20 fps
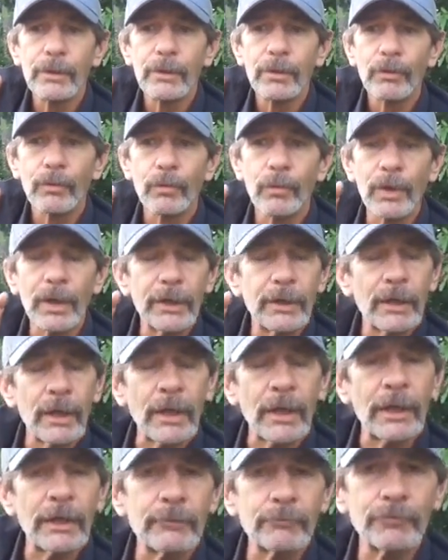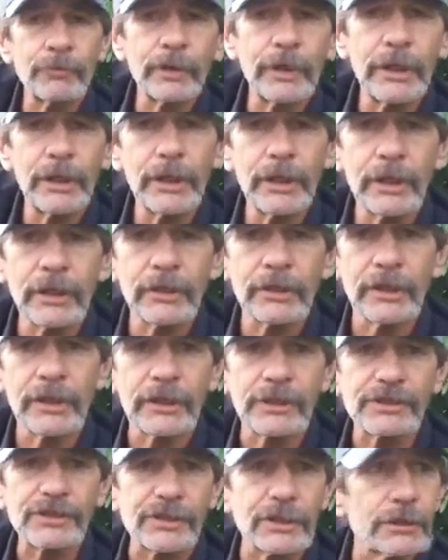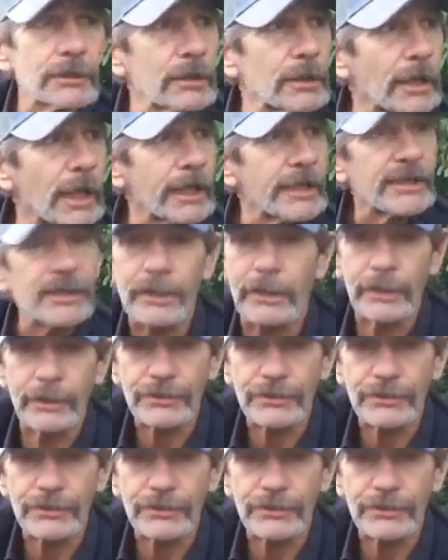When I'm reading this, it's